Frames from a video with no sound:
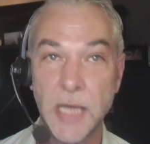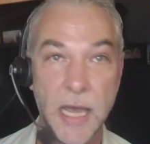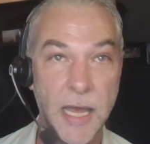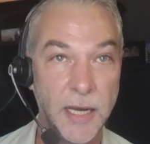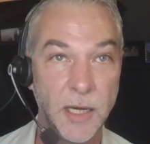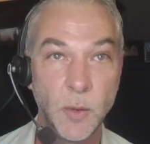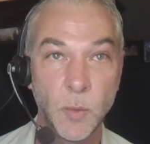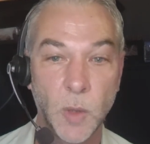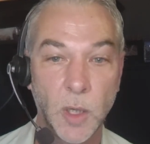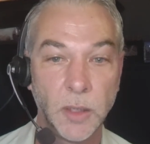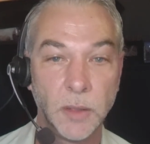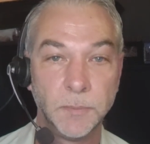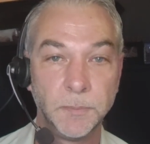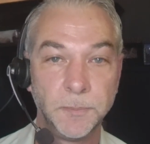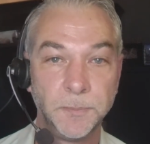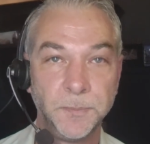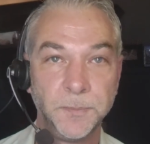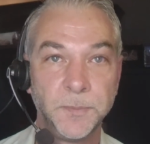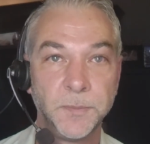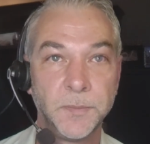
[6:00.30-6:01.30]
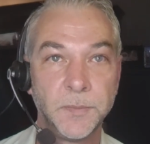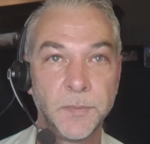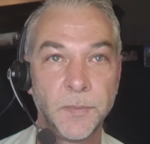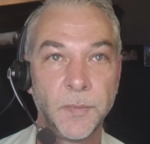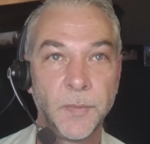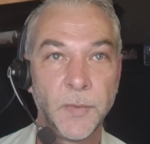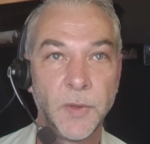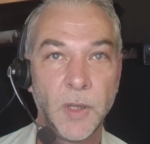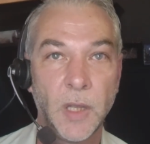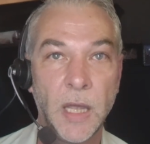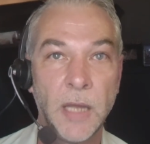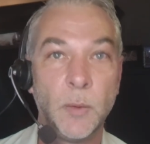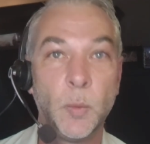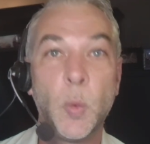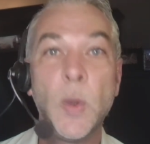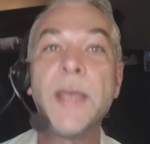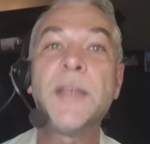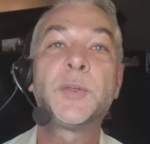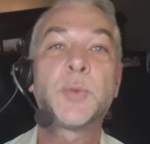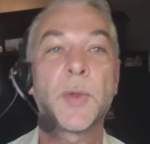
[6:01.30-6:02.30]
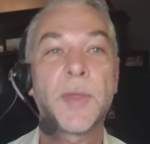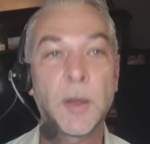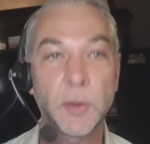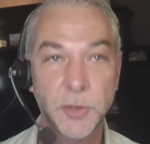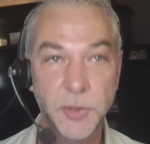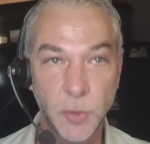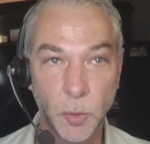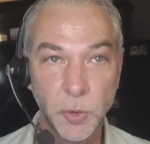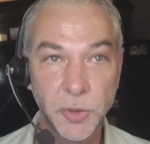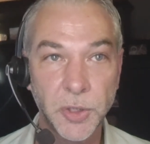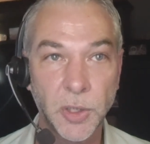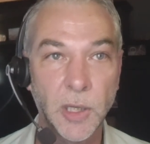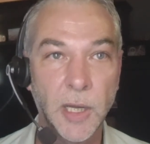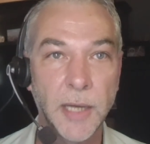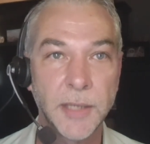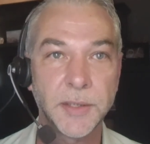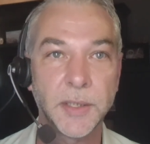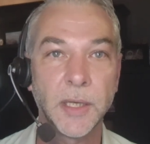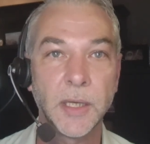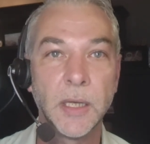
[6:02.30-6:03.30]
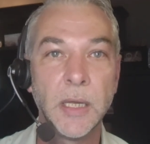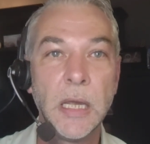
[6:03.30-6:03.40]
to anyone and weeks without socializing.